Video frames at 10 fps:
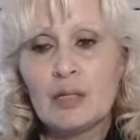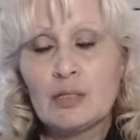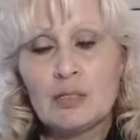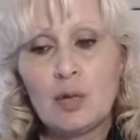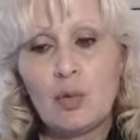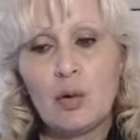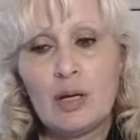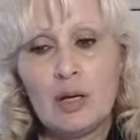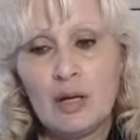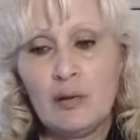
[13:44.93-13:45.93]
So
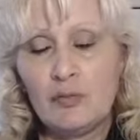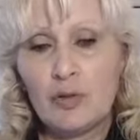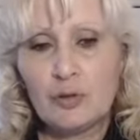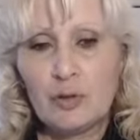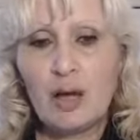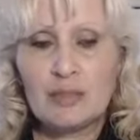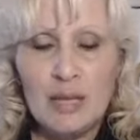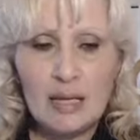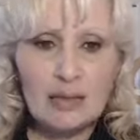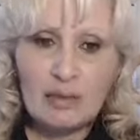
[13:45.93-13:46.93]
if you're not
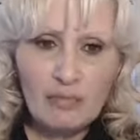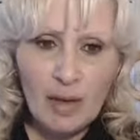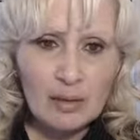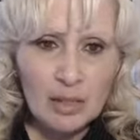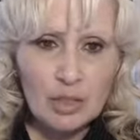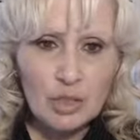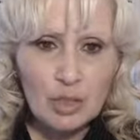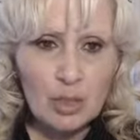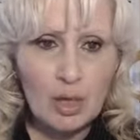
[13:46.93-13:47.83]
taking advantage